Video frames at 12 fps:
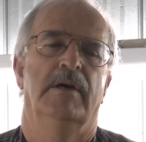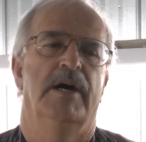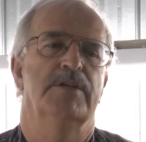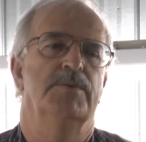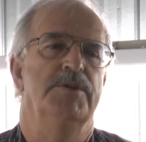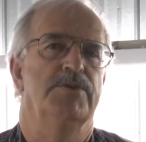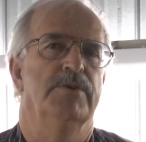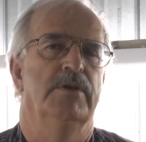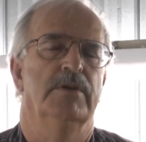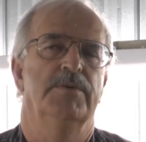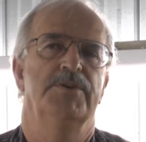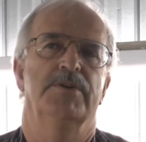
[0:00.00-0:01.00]
As we
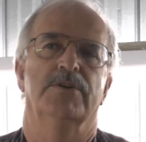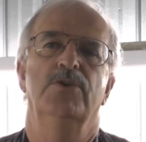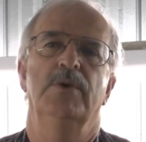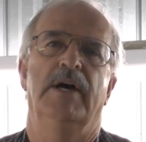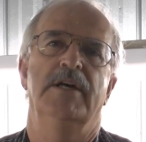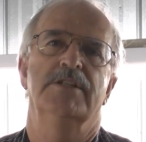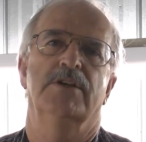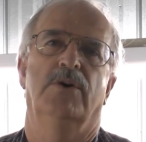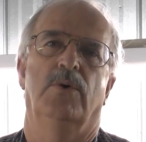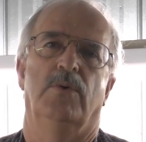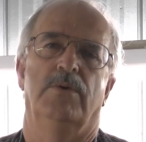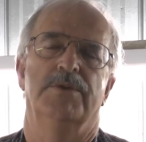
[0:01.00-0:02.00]
drilled two lines of
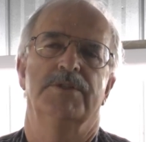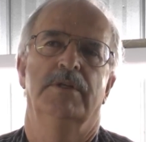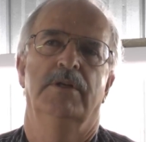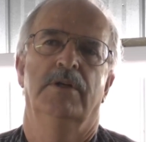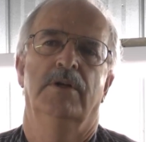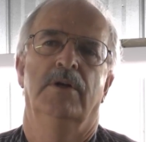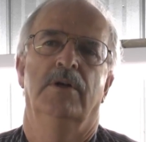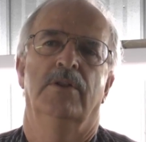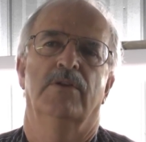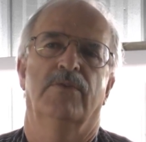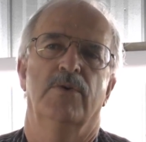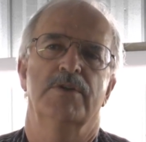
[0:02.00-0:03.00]
holes.
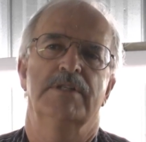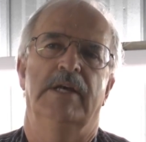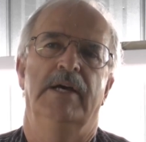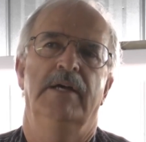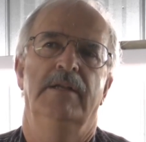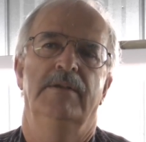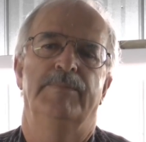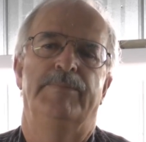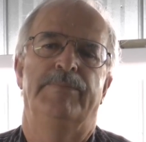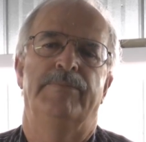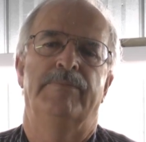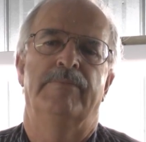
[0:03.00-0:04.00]
The first line
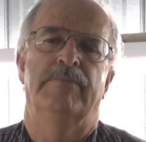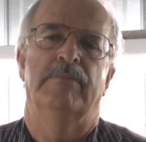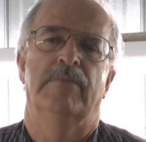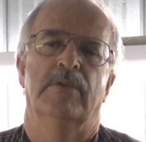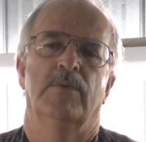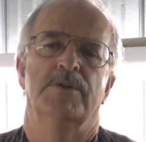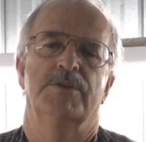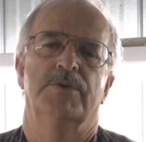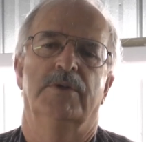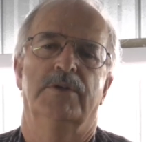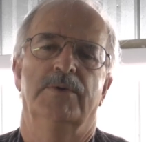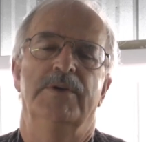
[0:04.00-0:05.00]
was
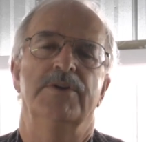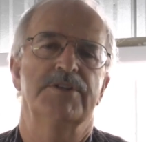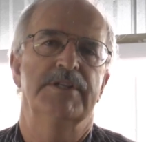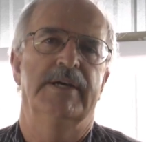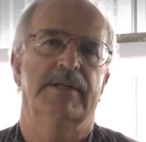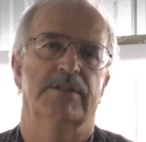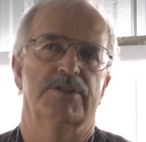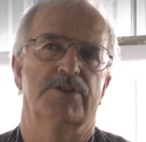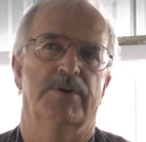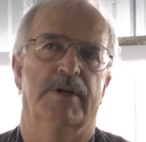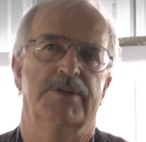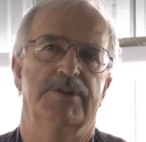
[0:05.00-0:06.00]
drilled to intersect the
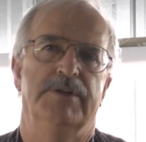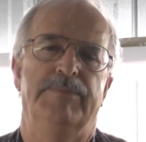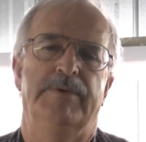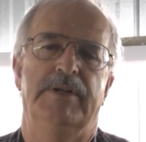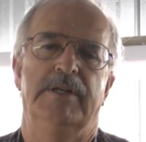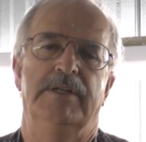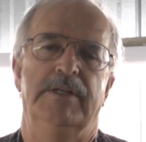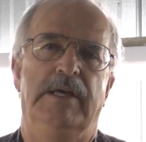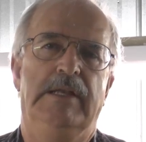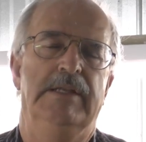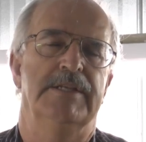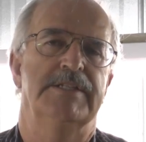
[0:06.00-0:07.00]
structure, and it
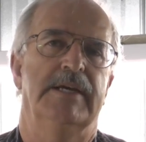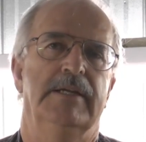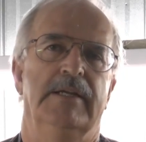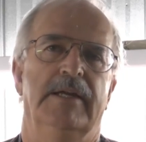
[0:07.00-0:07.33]
did, and the second